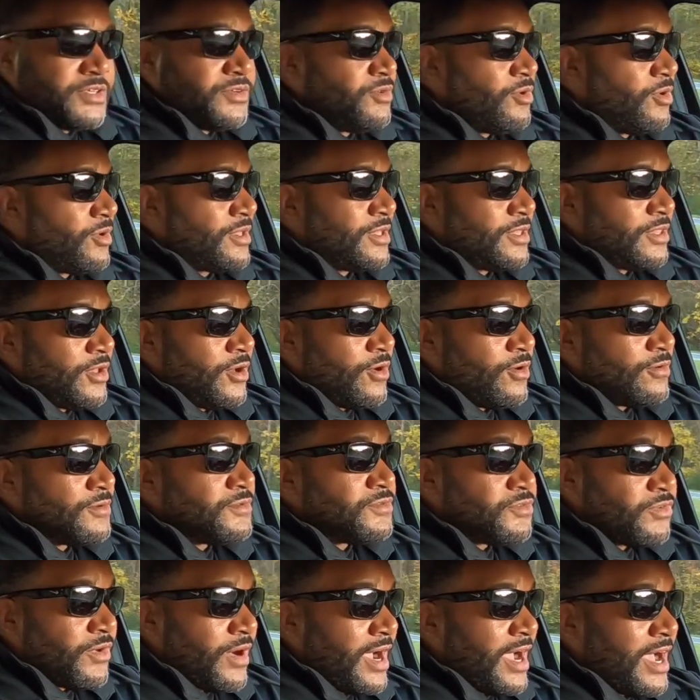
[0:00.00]
you're on a
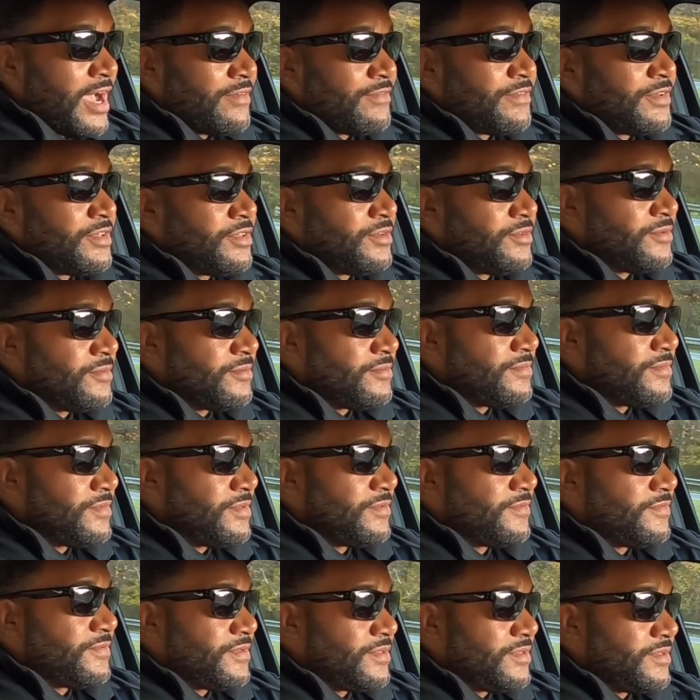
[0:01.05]
long drive, and you
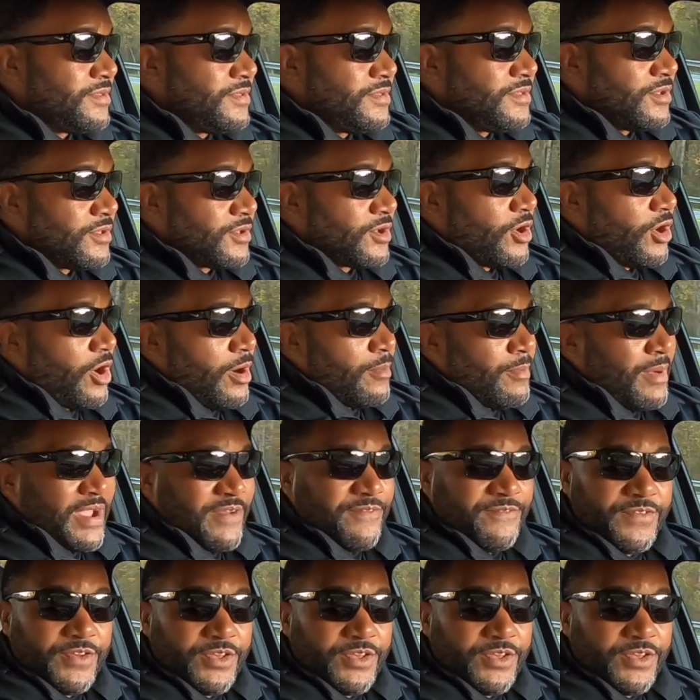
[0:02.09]
know the car might